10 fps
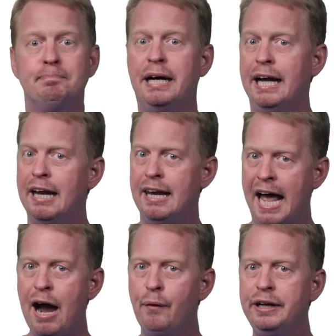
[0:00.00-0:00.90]
by
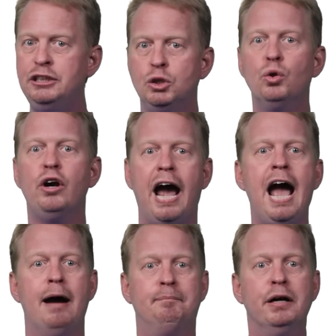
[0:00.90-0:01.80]
allowing your
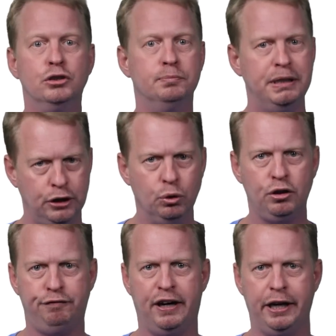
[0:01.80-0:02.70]
app to be
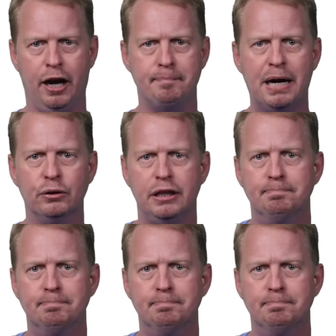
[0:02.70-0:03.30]
notified about